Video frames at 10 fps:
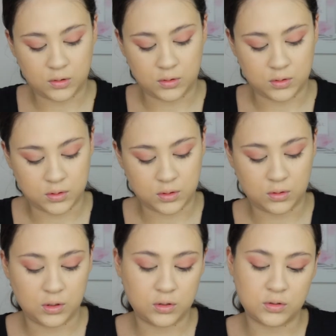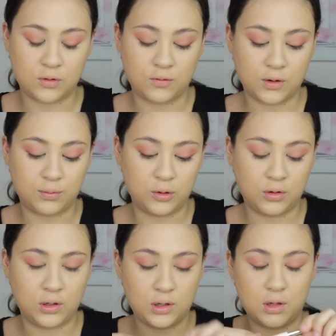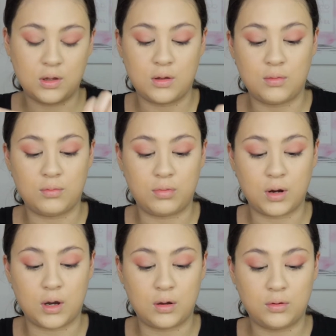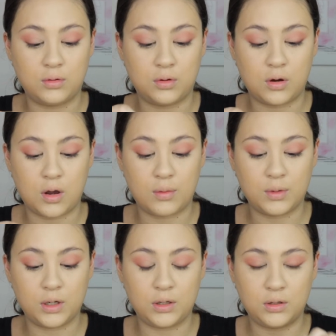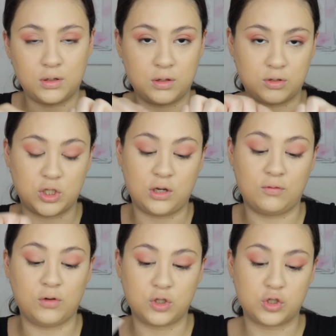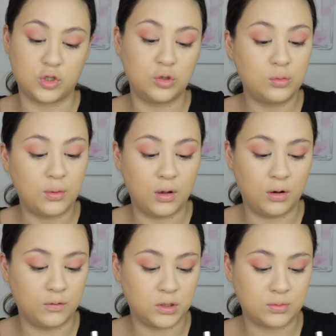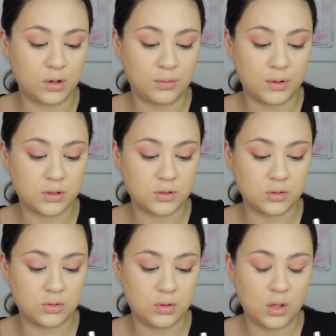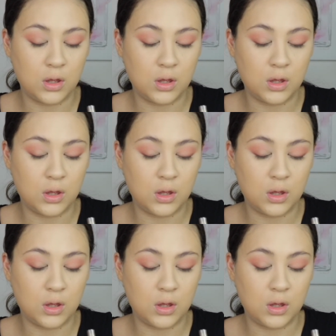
Okay, so I use the Rare Beauty Brow Harmony, the shade Rich Taupe. I love this brow pencil.